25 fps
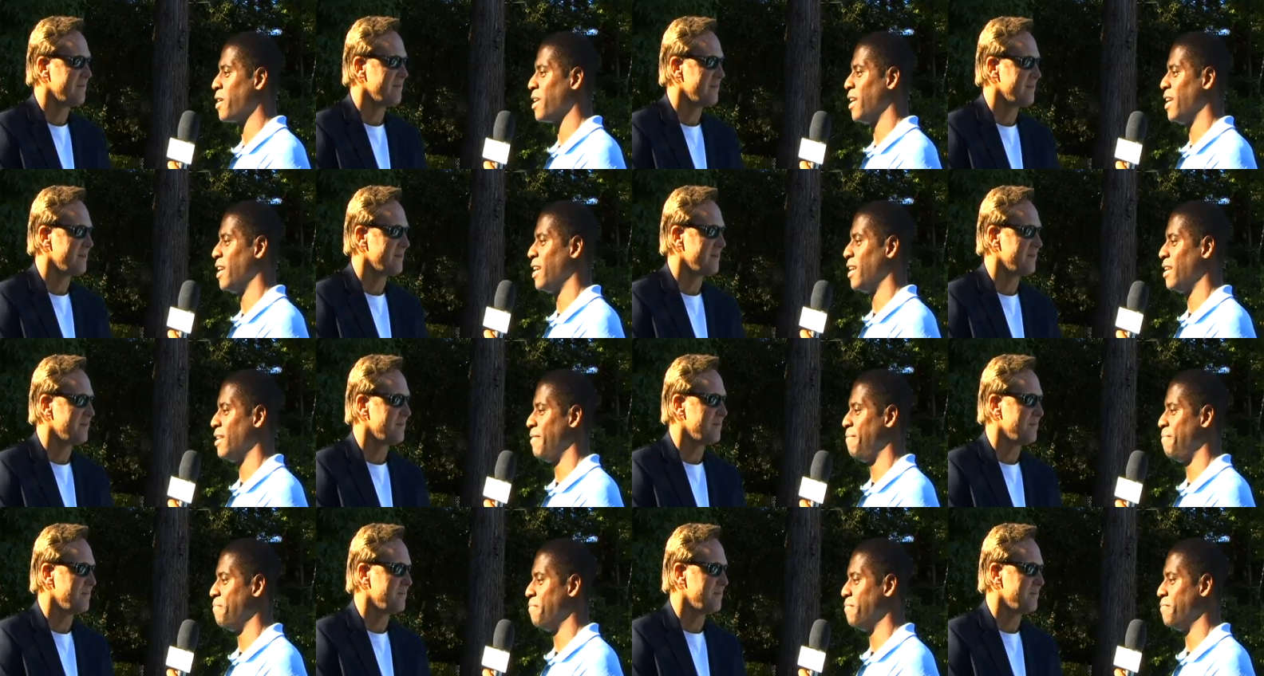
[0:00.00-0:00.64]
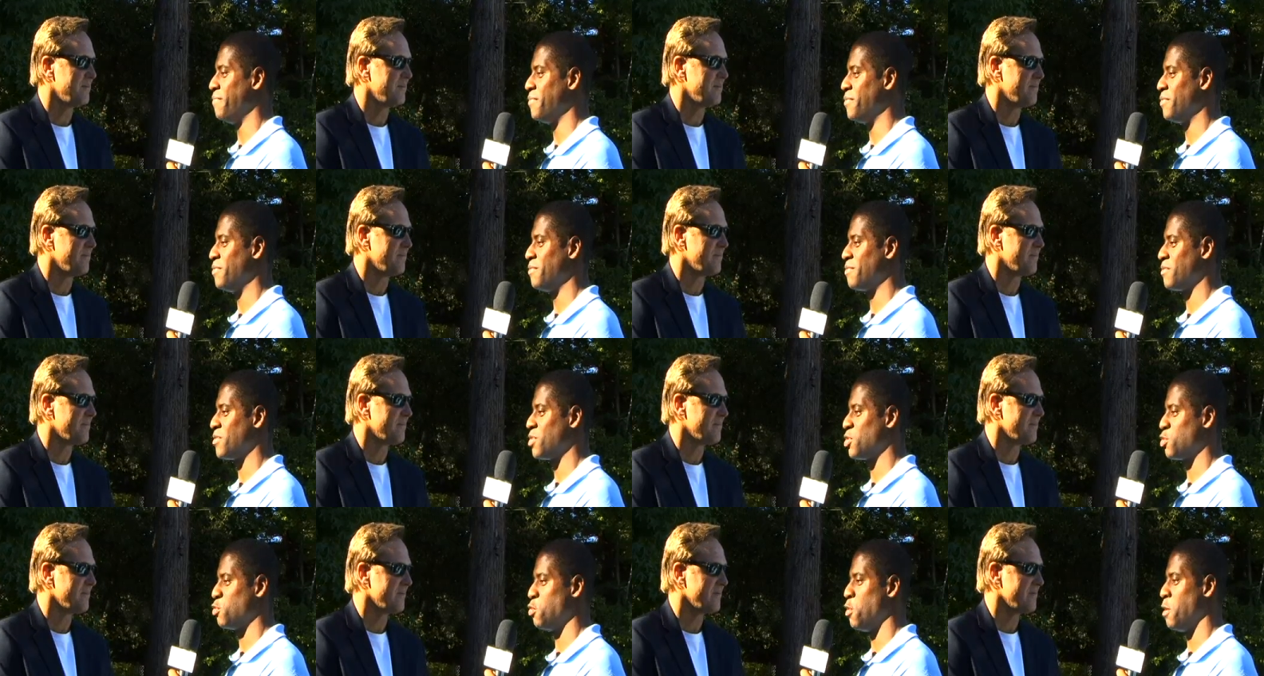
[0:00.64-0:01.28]
Speaker 1: can
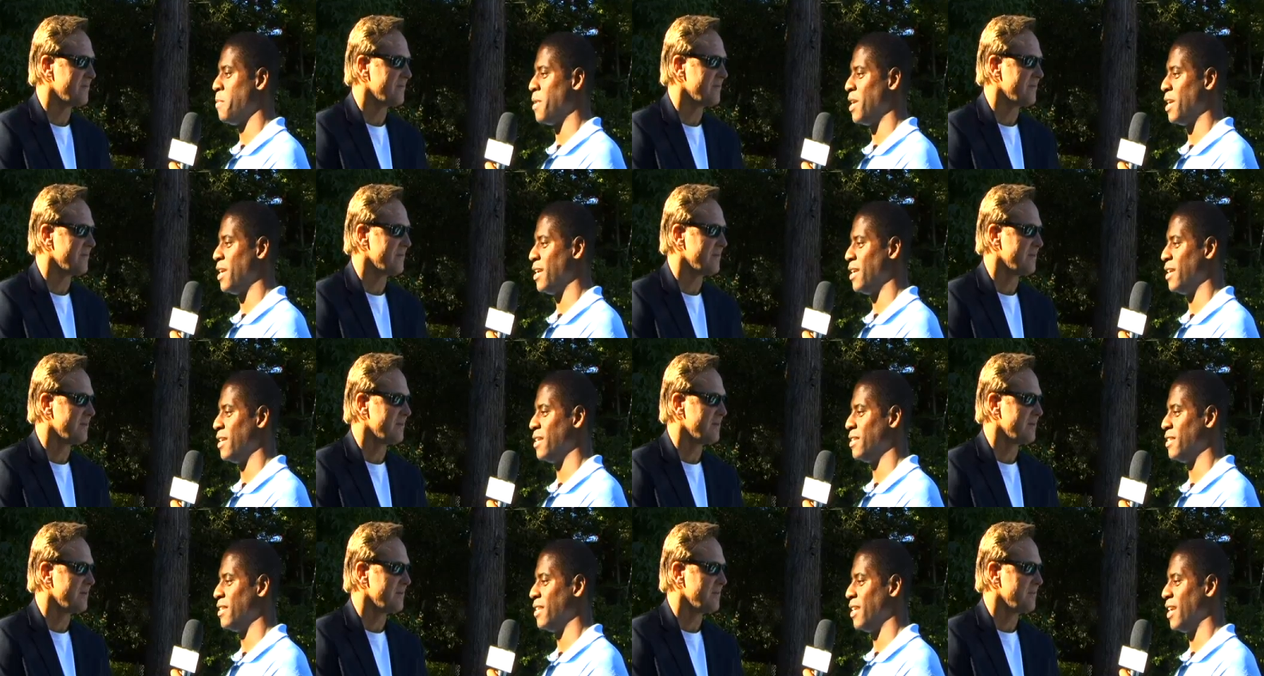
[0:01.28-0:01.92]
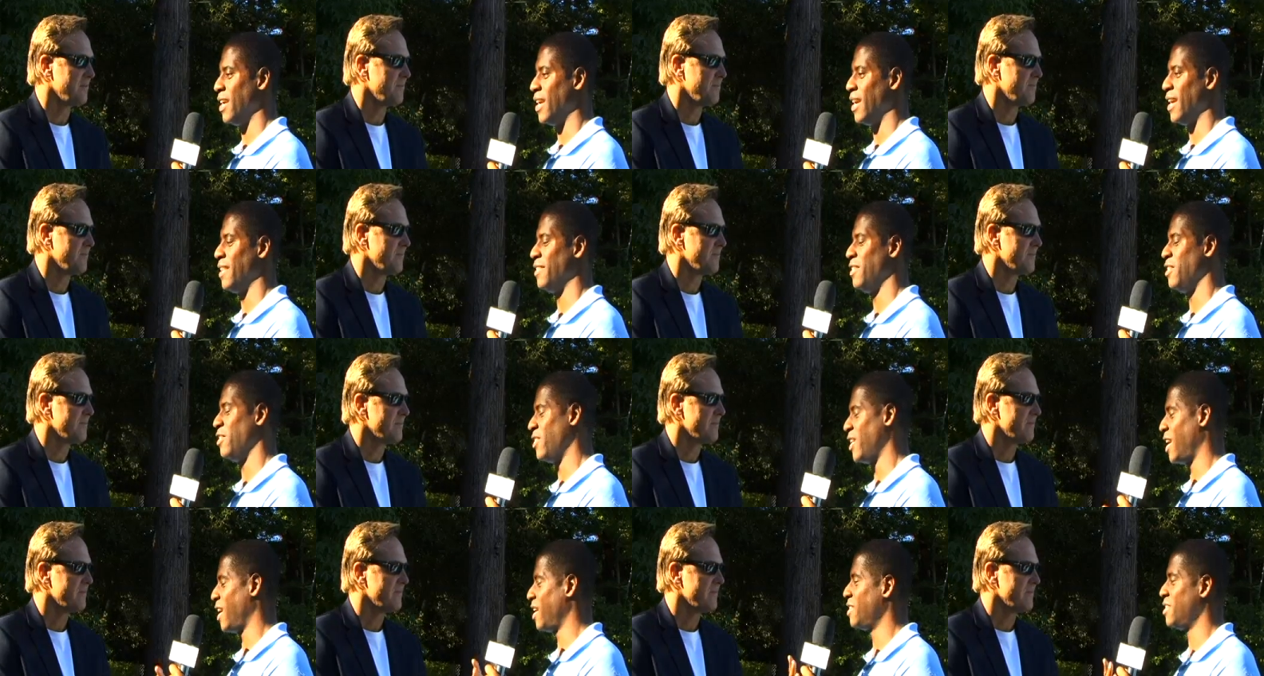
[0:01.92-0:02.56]
swimming in the
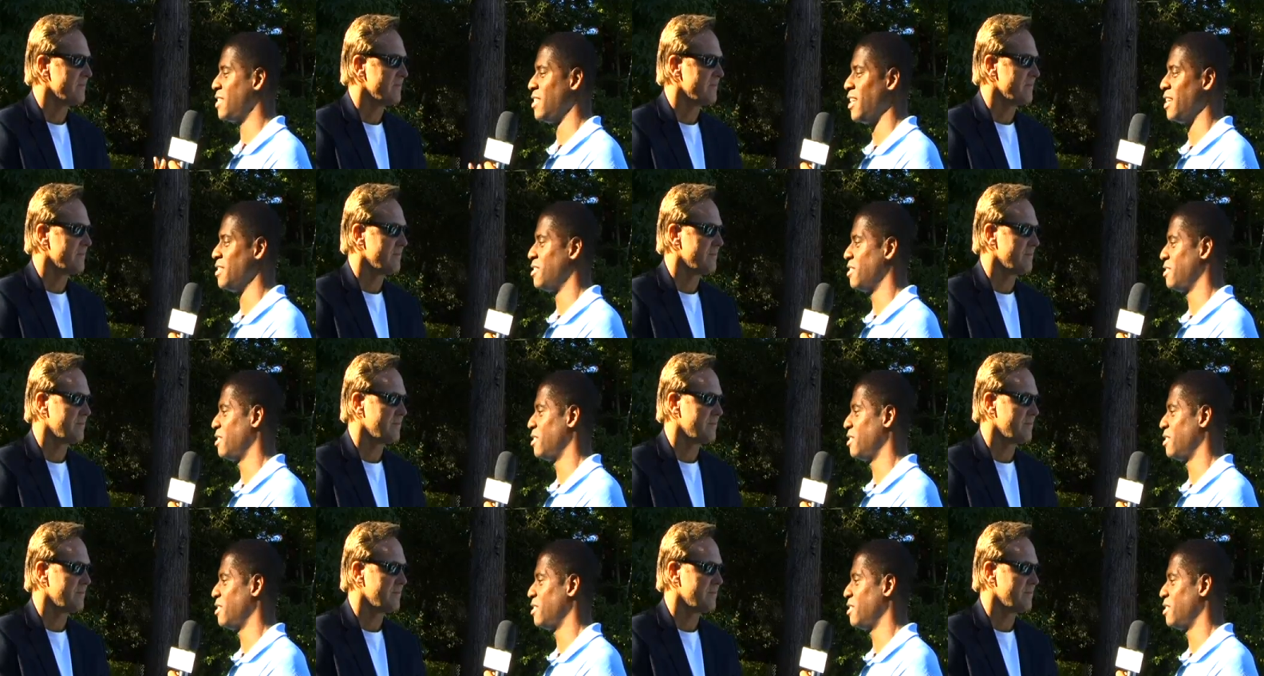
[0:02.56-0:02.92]
United States?